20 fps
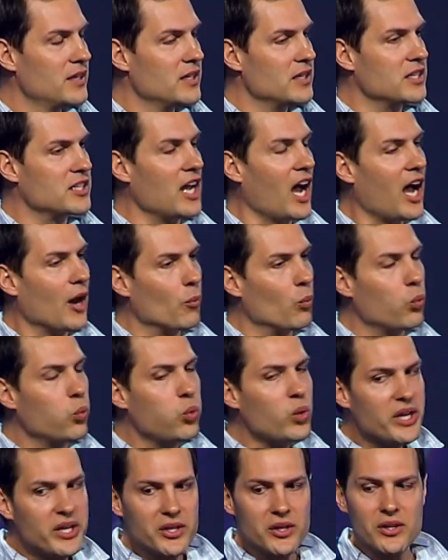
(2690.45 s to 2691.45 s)
God
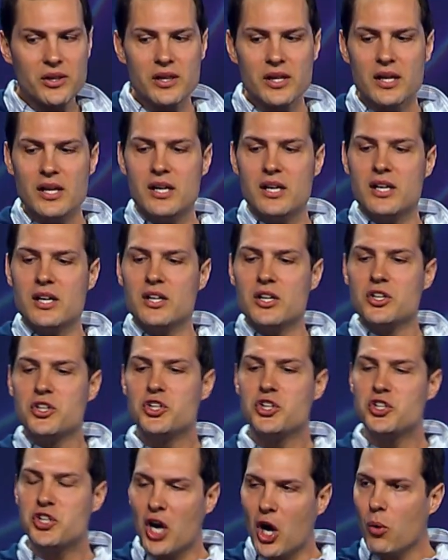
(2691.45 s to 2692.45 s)
will
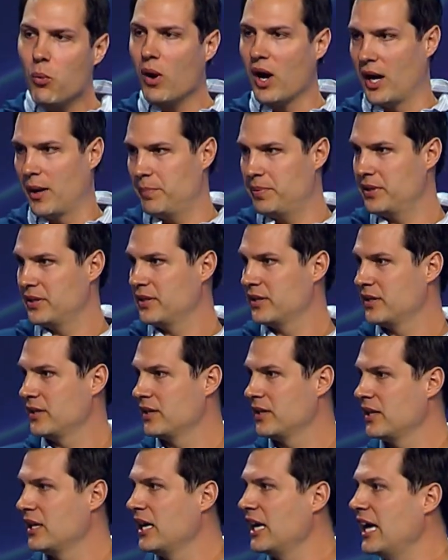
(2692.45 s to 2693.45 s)
show up,
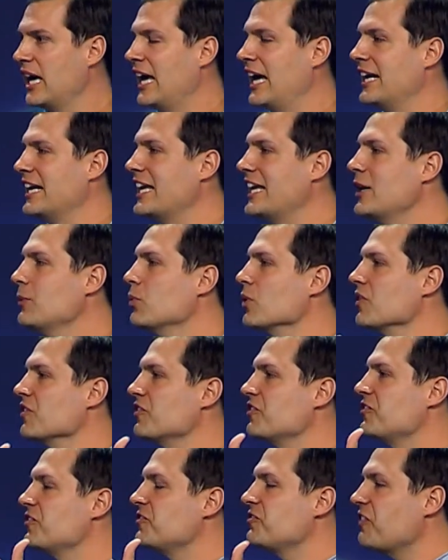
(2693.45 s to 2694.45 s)
and he will
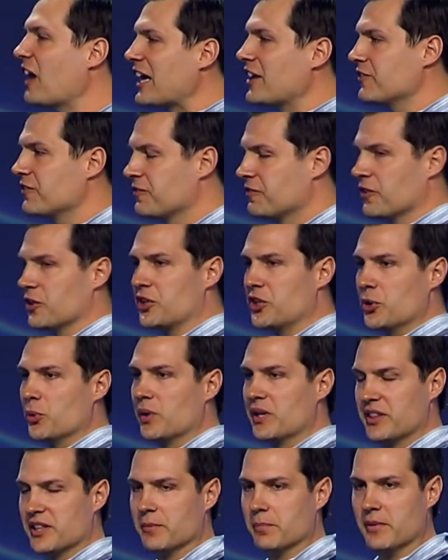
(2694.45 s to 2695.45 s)
fight for you
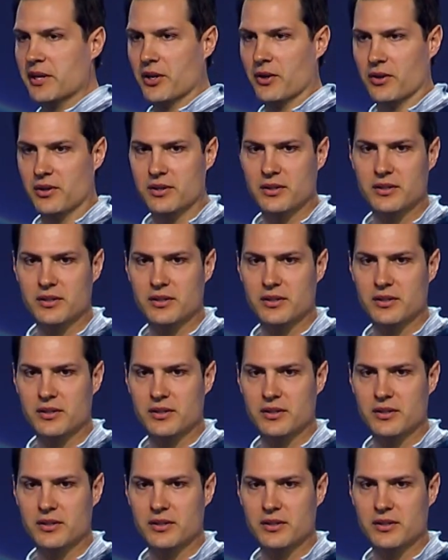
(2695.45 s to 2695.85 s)
in the middle.